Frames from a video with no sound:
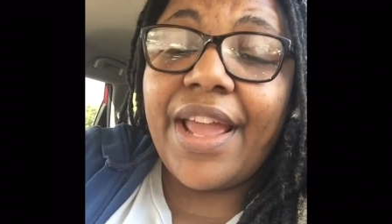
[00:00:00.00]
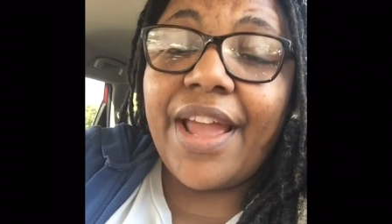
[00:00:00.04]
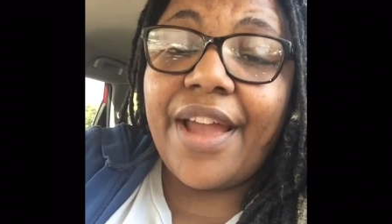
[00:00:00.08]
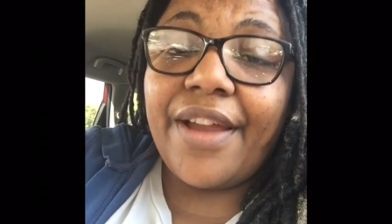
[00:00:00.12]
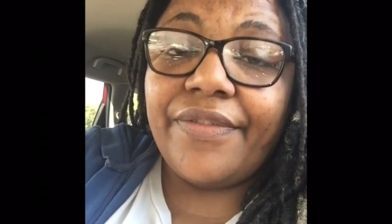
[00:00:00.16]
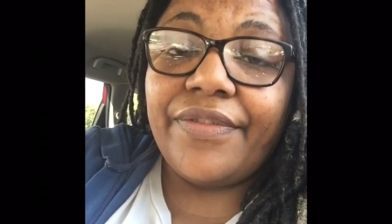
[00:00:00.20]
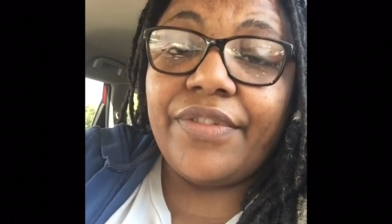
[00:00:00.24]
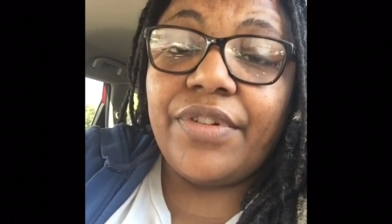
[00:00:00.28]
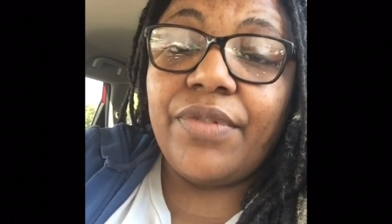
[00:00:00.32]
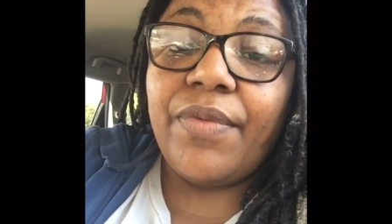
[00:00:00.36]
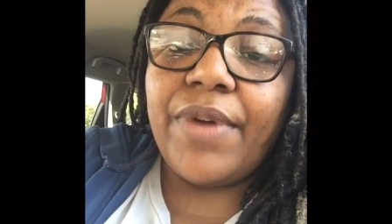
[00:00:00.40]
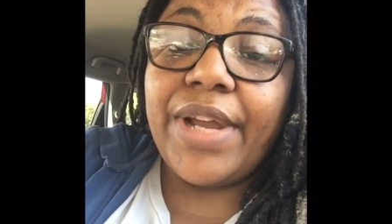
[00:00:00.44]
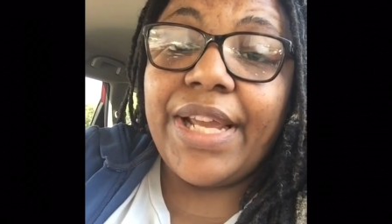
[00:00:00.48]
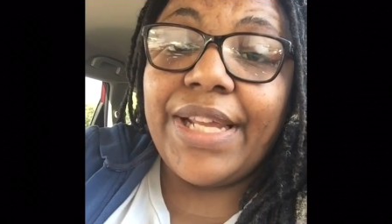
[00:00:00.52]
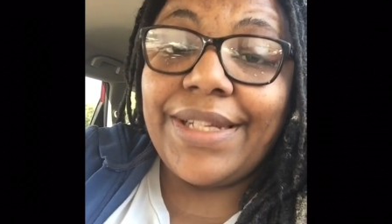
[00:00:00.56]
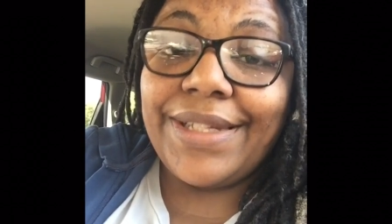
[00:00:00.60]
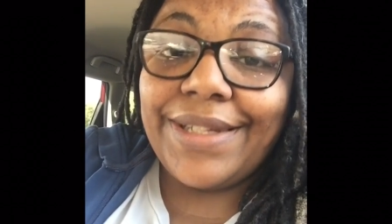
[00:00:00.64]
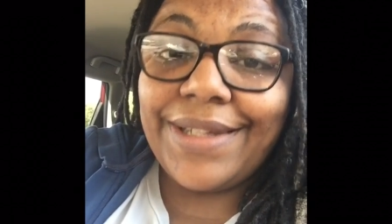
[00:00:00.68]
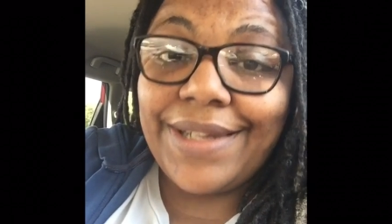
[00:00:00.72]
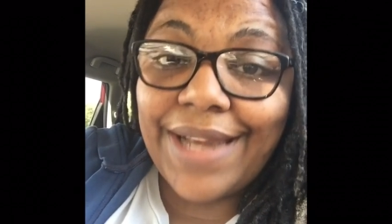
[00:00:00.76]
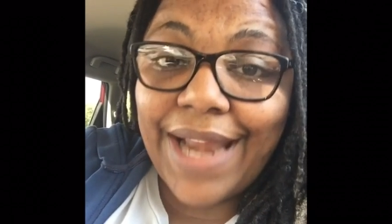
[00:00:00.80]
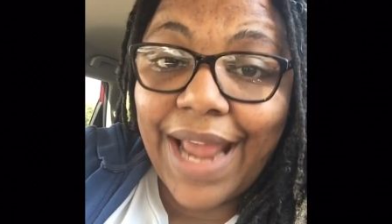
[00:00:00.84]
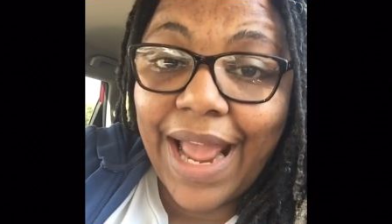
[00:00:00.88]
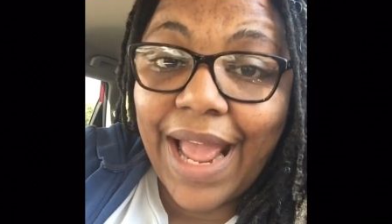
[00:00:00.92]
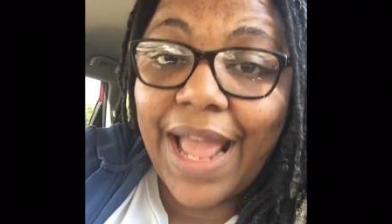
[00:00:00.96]
have to wait
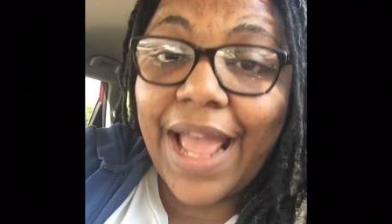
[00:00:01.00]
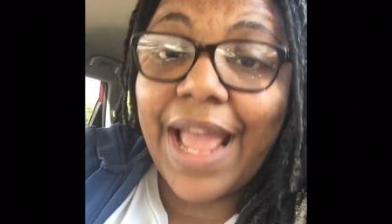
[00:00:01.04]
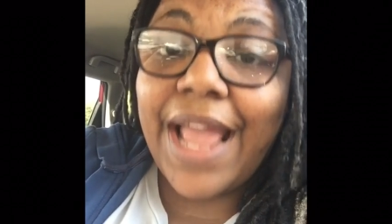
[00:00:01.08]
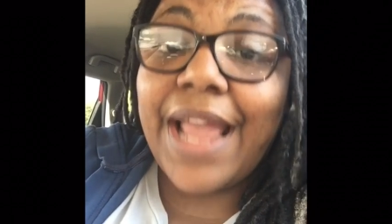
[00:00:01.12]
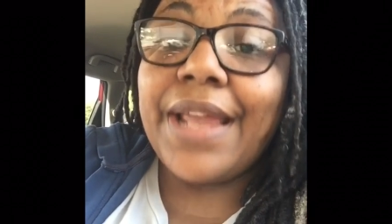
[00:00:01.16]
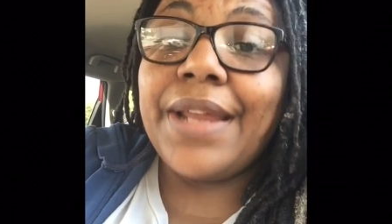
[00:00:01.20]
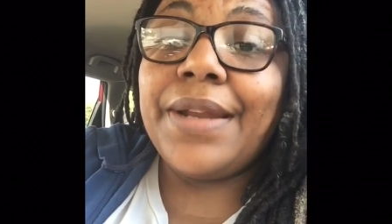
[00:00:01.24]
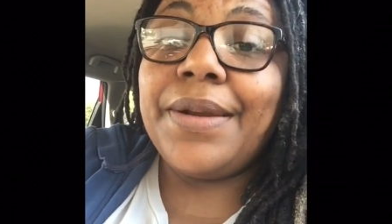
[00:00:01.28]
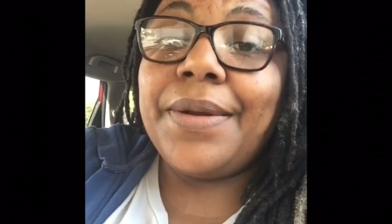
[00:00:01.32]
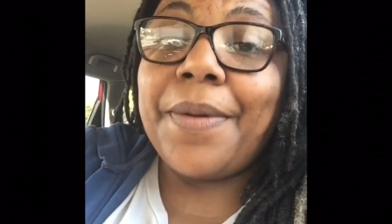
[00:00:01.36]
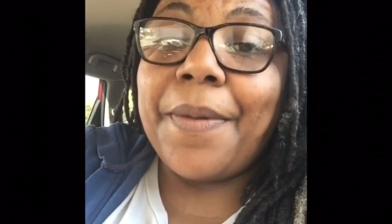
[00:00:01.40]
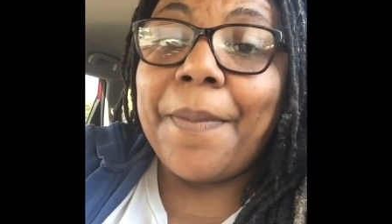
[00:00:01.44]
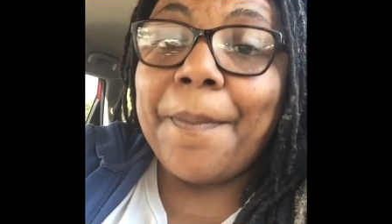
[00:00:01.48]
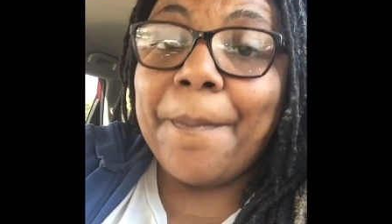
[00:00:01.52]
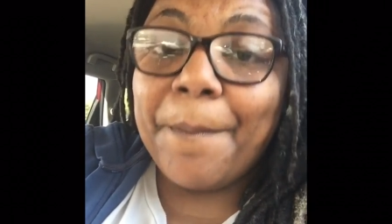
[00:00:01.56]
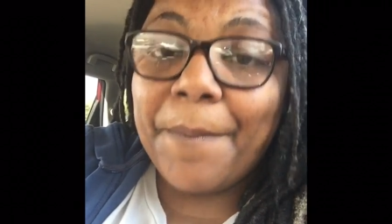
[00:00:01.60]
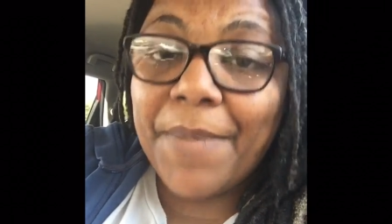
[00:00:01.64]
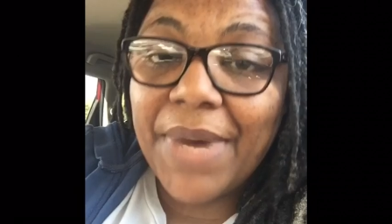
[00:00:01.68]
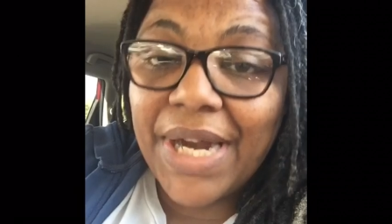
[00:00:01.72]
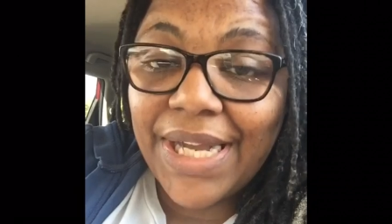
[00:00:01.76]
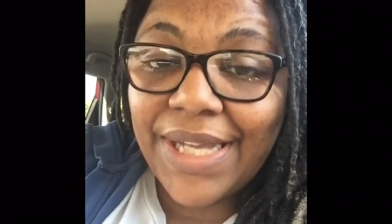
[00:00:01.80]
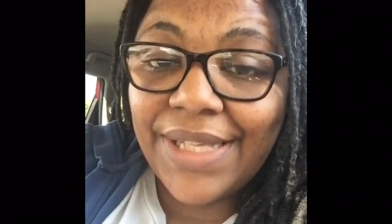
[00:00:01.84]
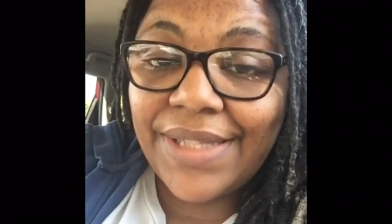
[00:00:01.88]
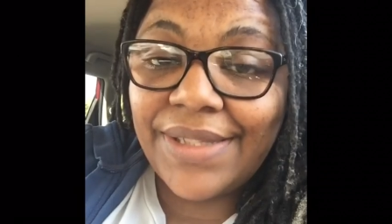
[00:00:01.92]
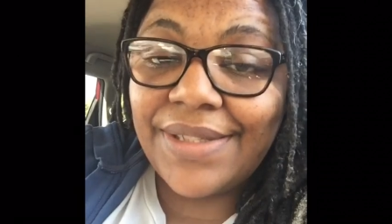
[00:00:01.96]
9
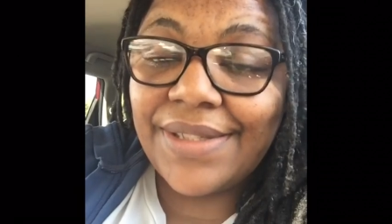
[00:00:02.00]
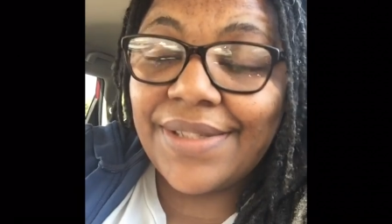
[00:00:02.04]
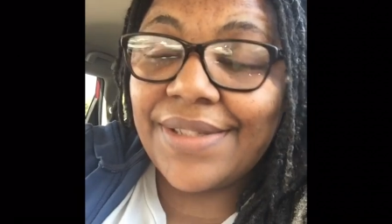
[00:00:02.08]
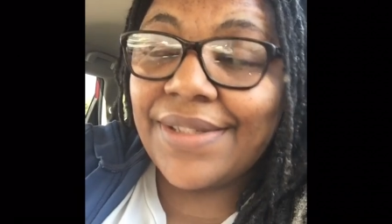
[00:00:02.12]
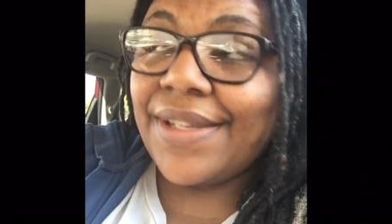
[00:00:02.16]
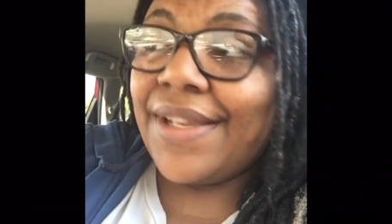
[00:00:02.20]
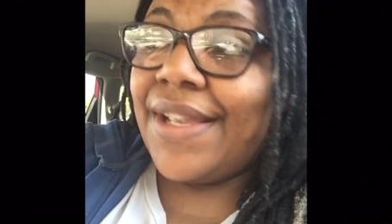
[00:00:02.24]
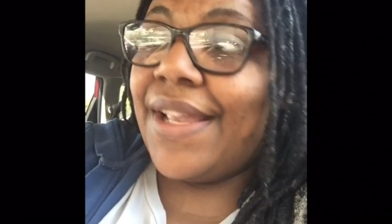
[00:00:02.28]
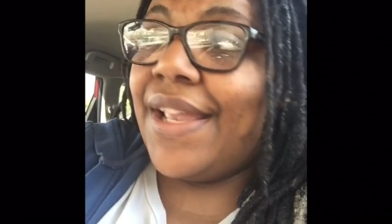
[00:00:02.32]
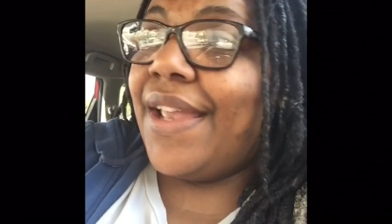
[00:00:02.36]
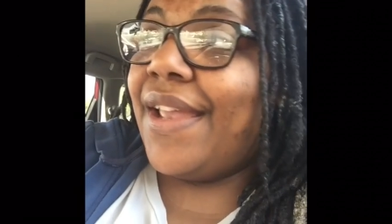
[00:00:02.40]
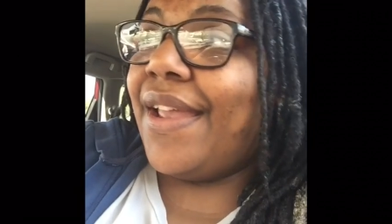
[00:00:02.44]
months?